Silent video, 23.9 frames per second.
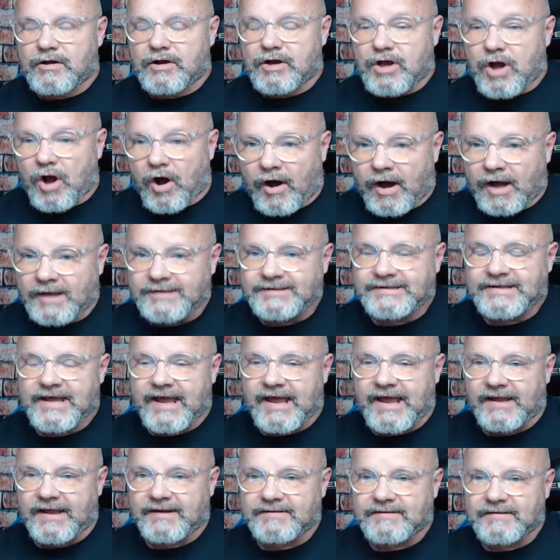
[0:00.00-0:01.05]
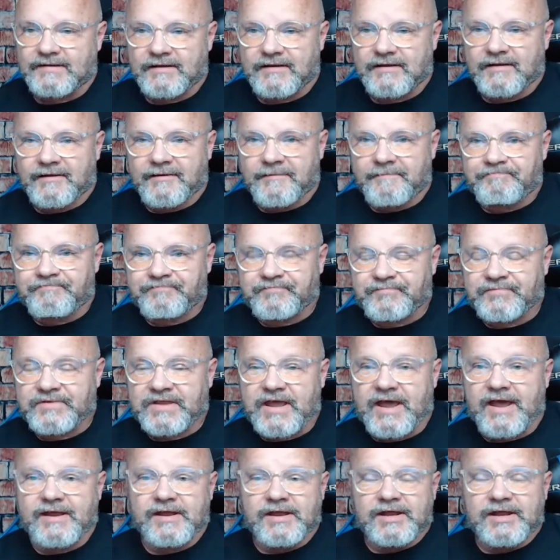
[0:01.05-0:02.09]
content.
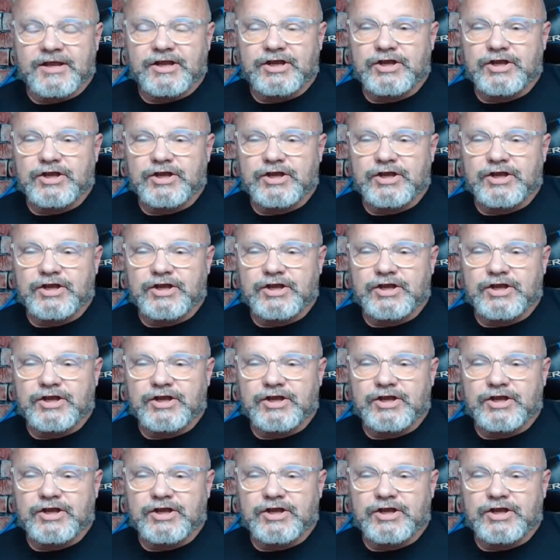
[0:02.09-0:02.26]
Okay.